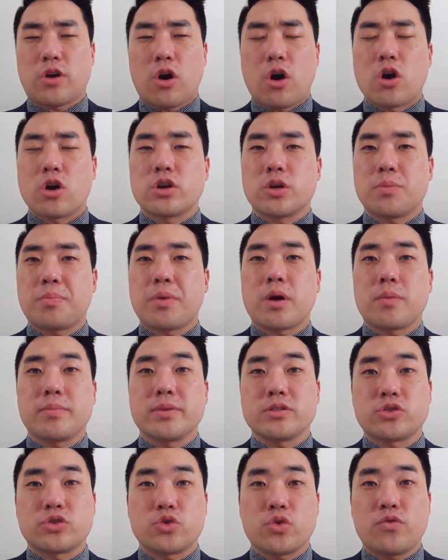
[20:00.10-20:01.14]
our
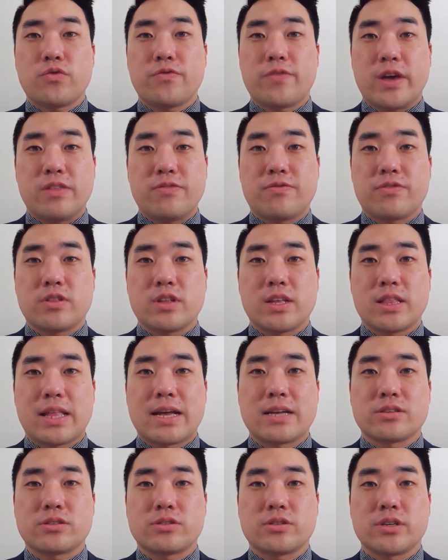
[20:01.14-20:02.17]
department so faithfully
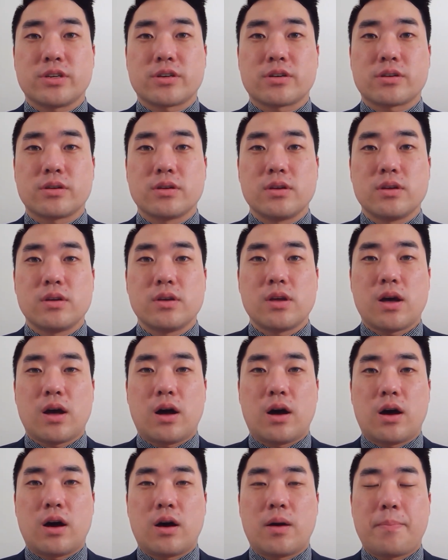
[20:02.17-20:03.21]
last year,
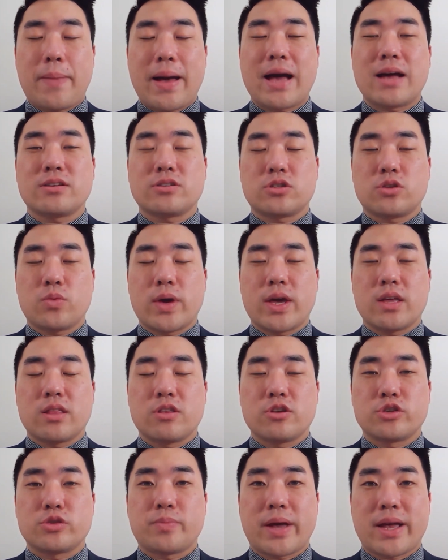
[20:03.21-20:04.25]
uh, passed away
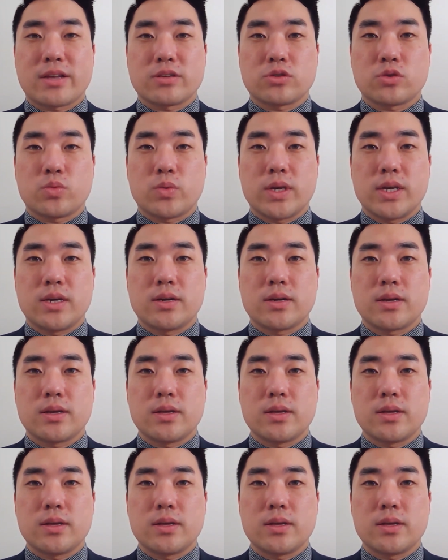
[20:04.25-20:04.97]
this past week.